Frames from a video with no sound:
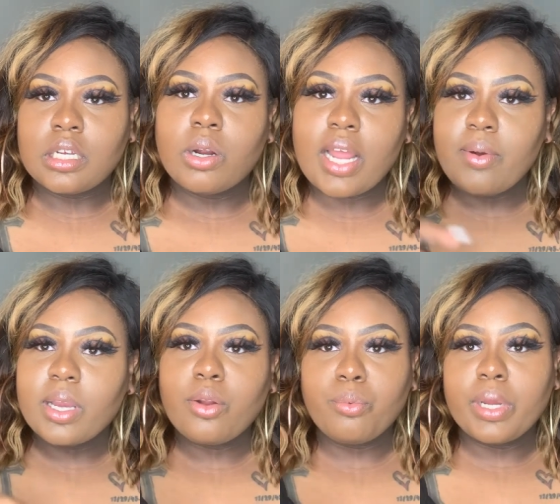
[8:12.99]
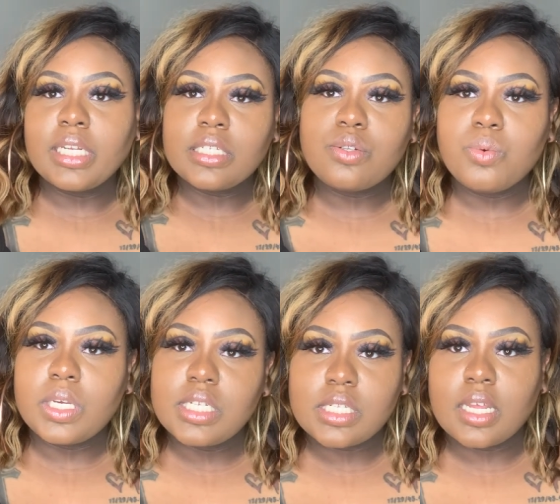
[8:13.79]
Or they were gonna run into
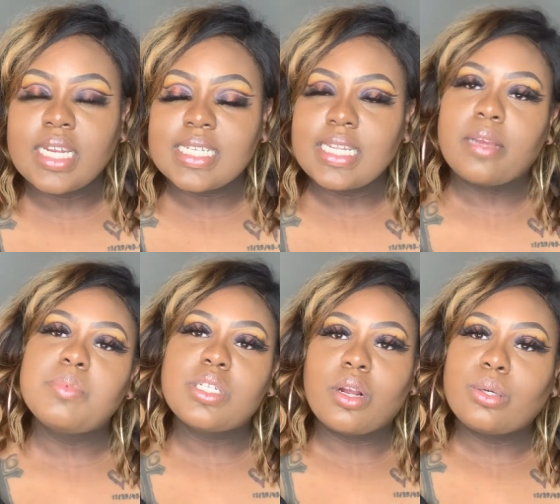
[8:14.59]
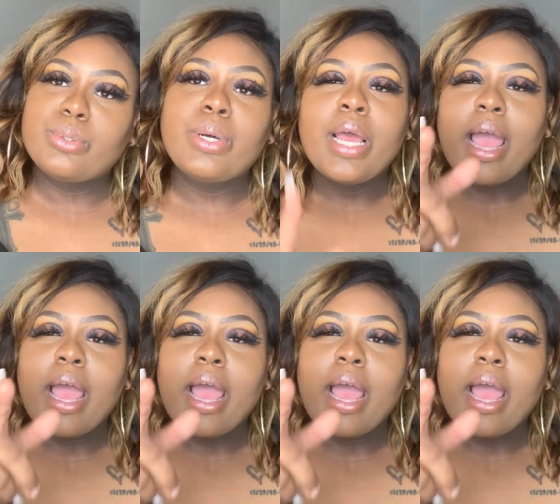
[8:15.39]
Issa in the same circle.